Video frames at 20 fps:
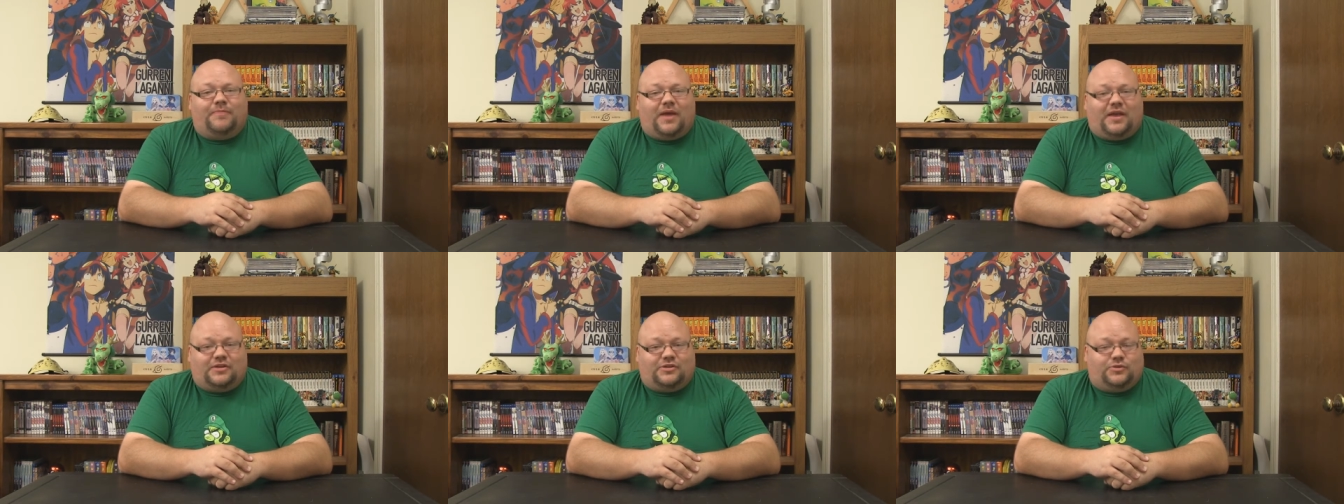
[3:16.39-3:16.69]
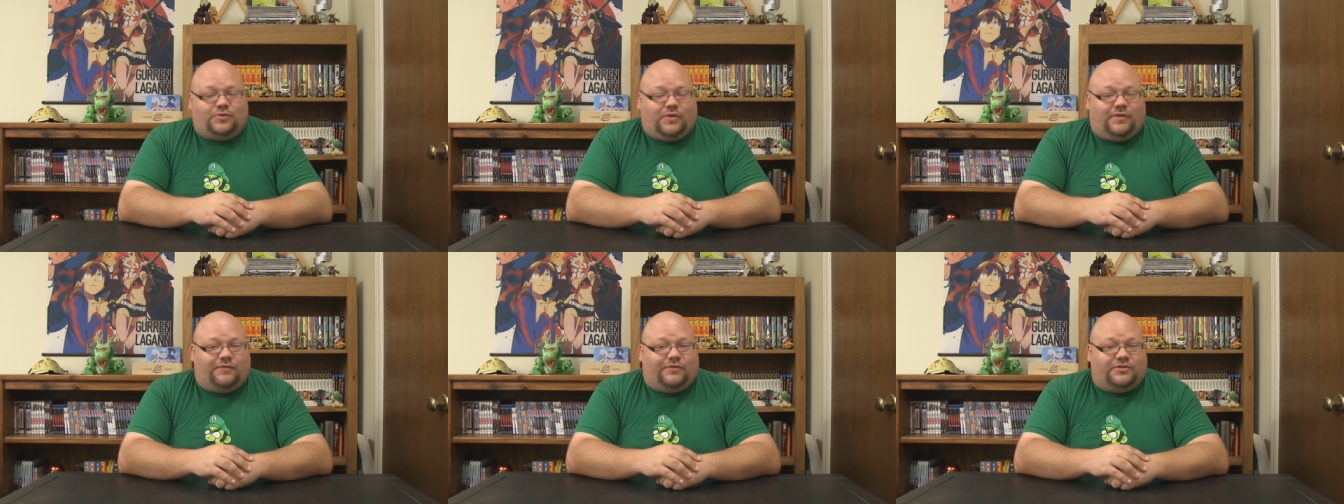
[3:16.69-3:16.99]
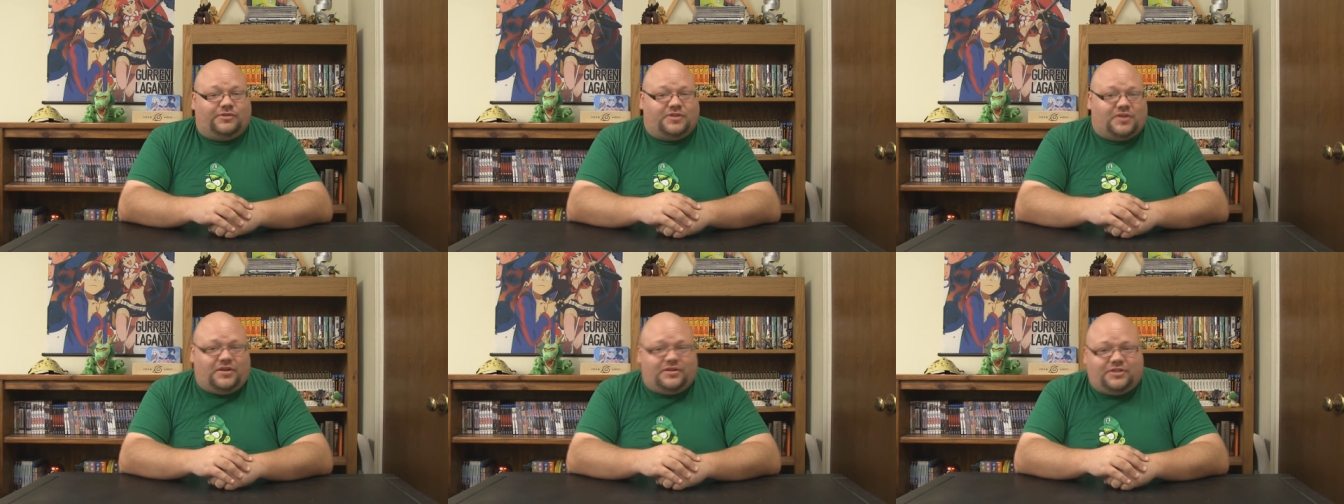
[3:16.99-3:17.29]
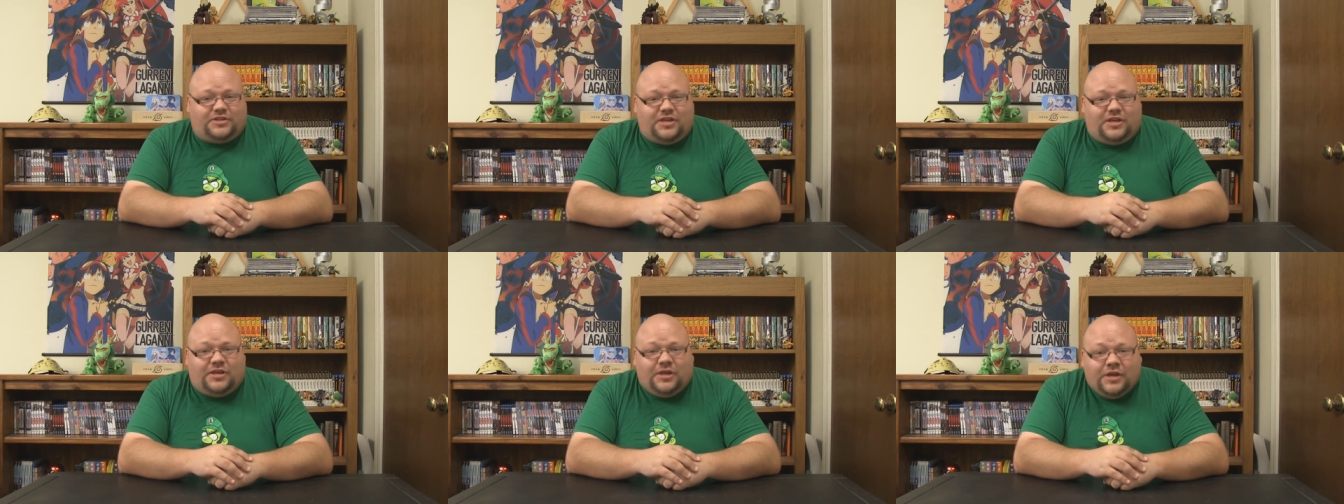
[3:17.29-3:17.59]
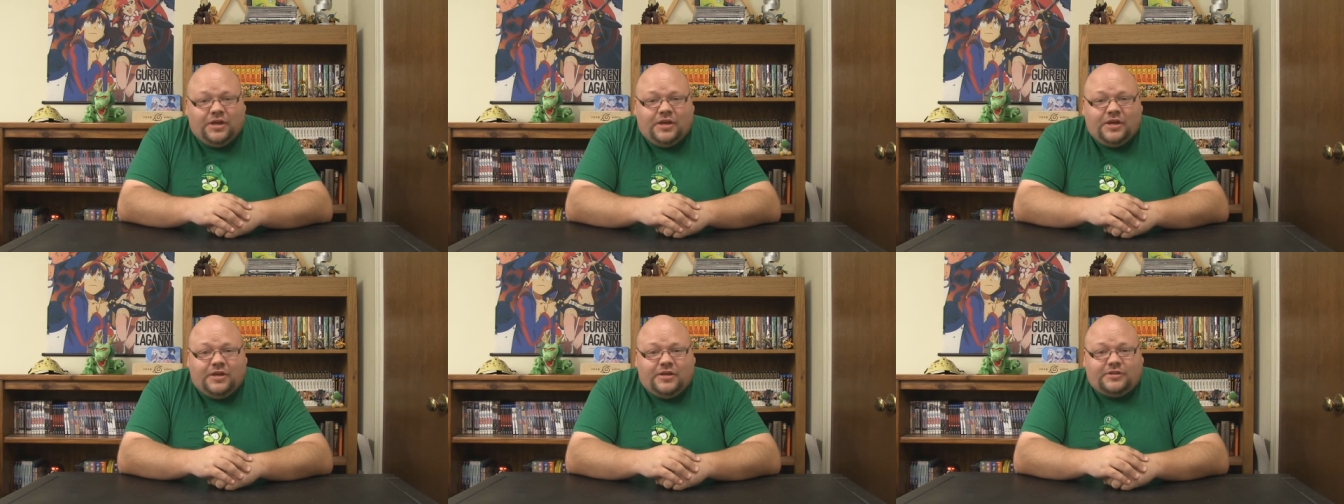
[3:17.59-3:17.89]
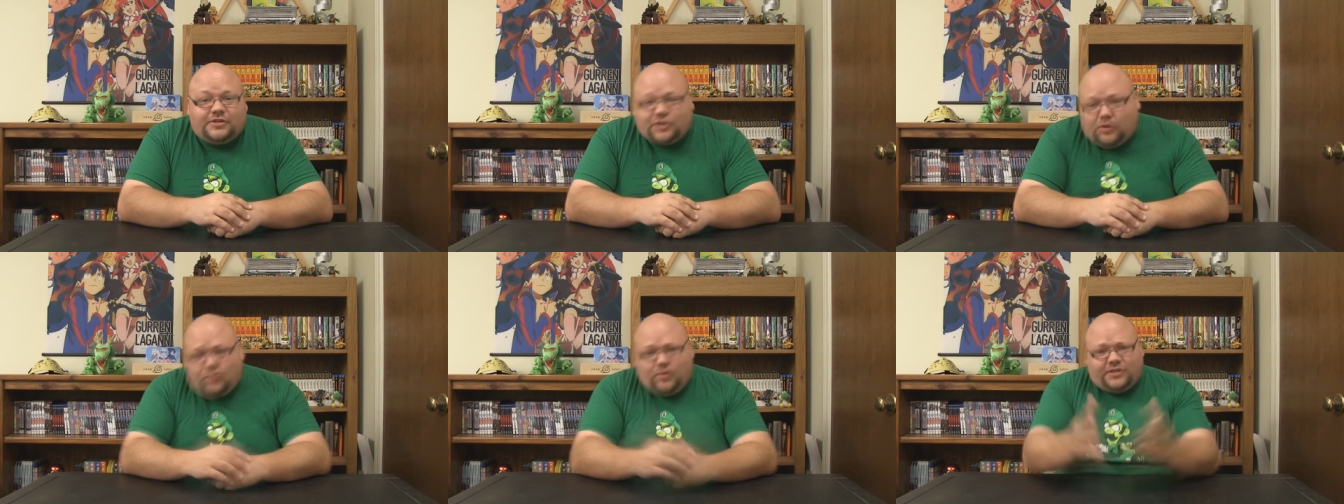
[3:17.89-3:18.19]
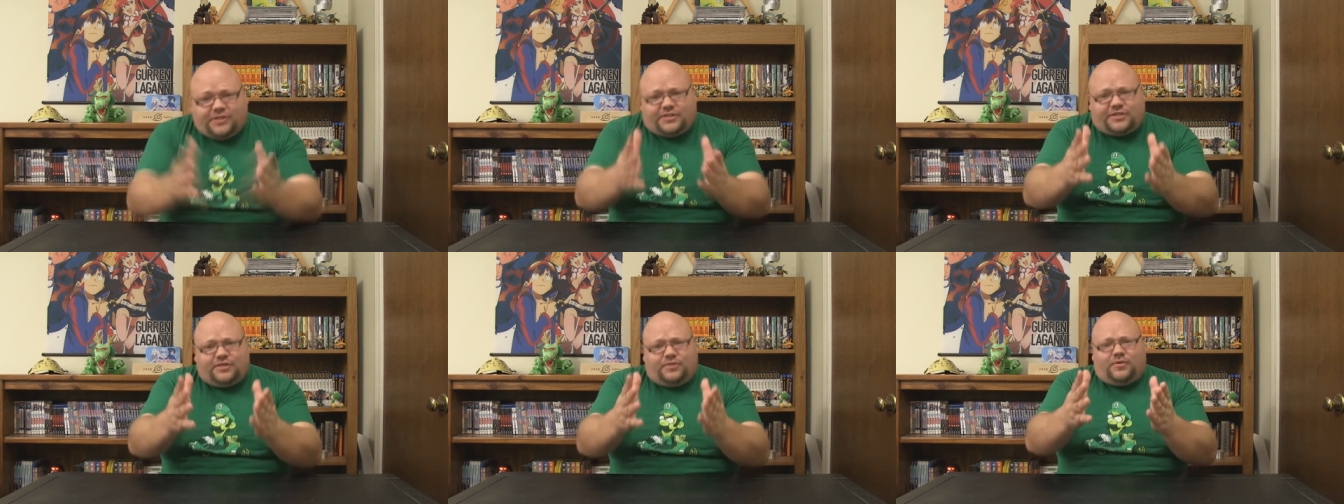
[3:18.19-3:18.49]
backstory for Sanji, so
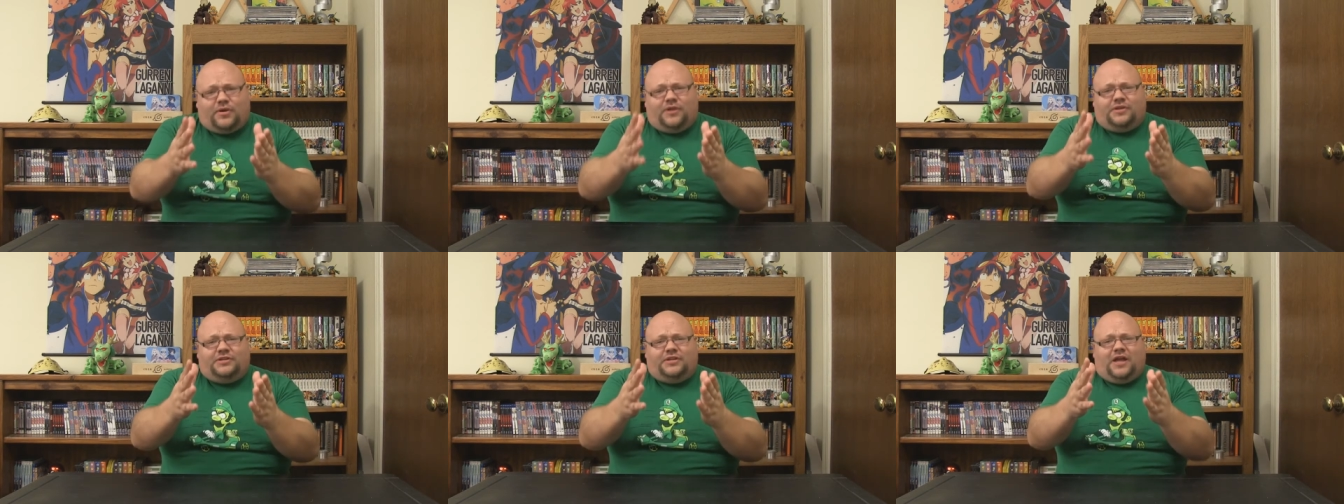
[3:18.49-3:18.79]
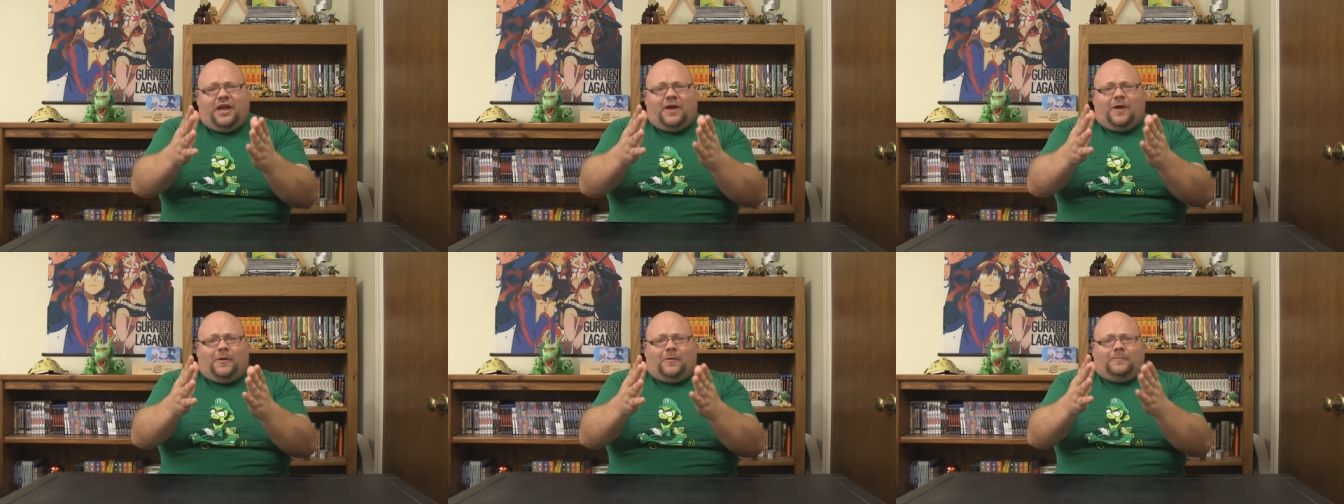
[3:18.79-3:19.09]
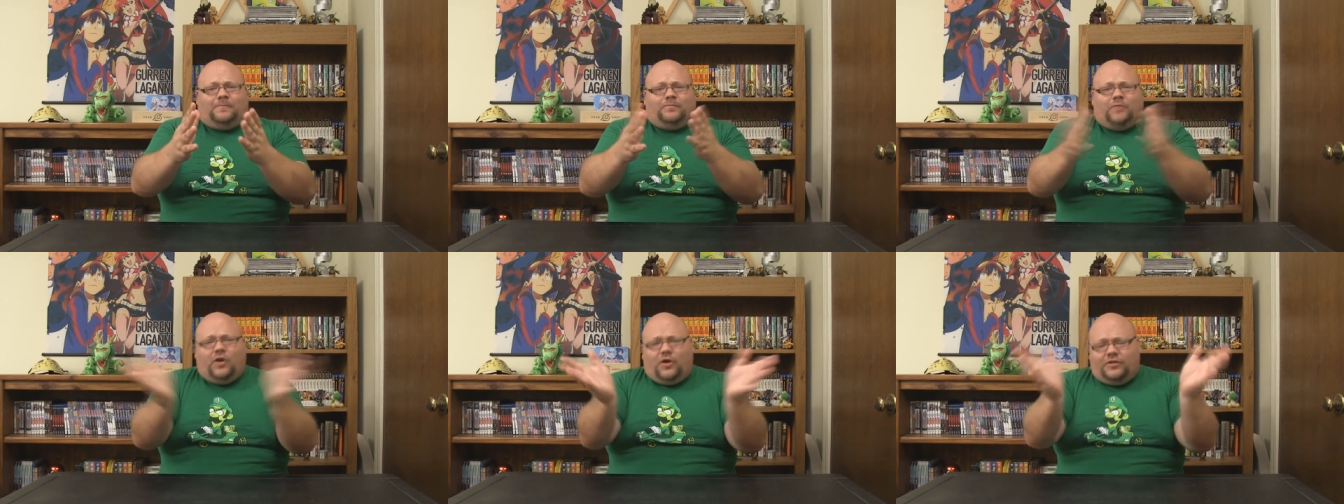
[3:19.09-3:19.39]
what's the rundown?